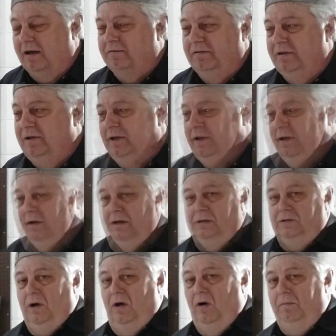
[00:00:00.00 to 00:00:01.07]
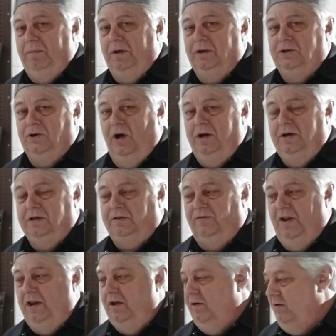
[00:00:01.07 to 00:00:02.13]
have. So I hope you enjoyed this
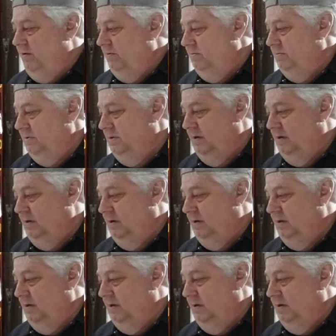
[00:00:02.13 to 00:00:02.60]
video.